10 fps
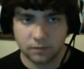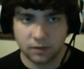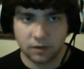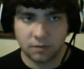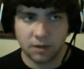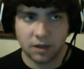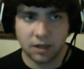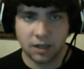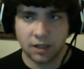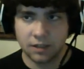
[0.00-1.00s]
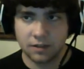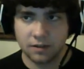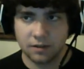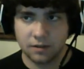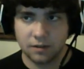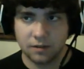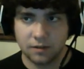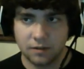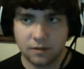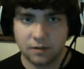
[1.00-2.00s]
Come on.
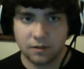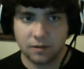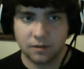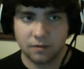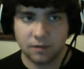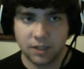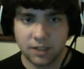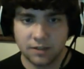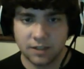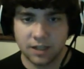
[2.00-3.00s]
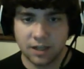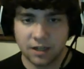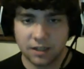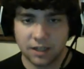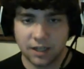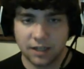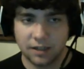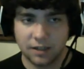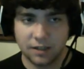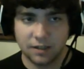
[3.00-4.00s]
What are you doing? Ah, oh, God.
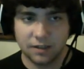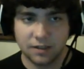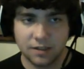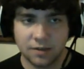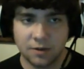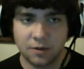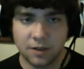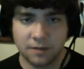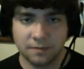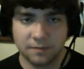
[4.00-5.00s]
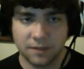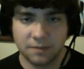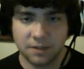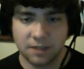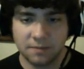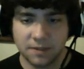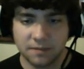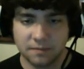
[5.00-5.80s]
So annoying sometimes.